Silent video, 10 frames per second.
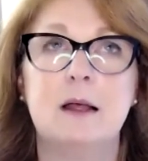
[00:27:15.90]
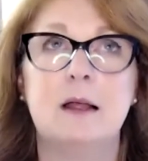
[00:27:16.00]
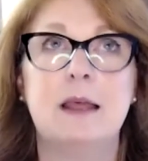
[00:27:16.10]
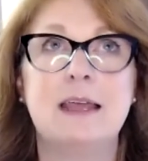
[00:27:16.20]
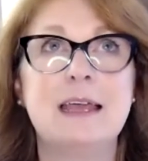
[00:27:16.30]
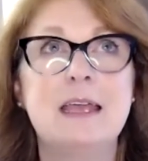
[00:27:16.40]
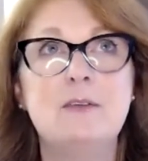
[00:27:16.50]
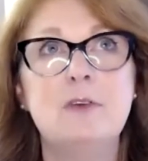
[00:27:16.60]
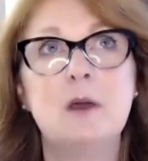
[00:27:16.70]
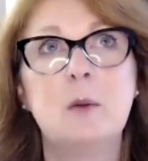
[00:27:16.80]
like
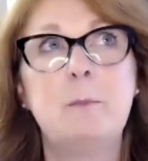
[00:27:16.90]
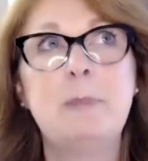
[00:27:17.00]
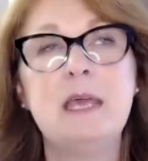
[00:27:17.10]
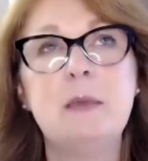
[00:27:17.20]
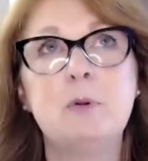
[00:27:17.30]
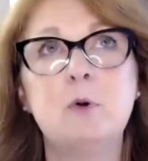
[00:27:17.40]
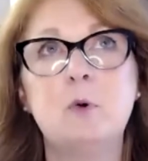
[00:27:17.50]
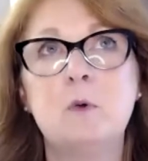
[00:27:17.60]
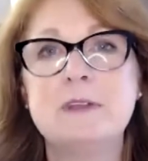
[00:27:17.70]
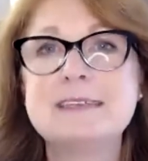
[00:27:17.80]
giving
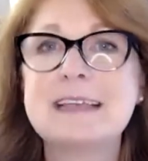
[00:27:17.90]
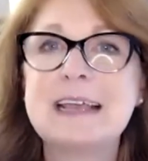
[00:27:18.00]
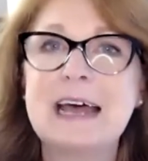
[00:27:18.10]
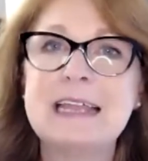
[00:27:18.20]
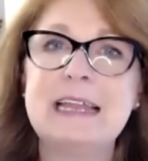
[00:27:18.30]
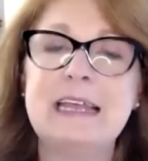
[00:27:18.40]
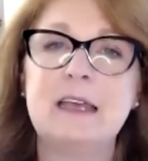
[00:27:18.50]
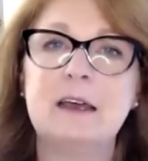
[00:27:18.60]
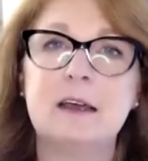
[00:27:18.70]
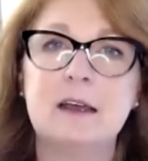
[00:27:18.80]
people this cuddling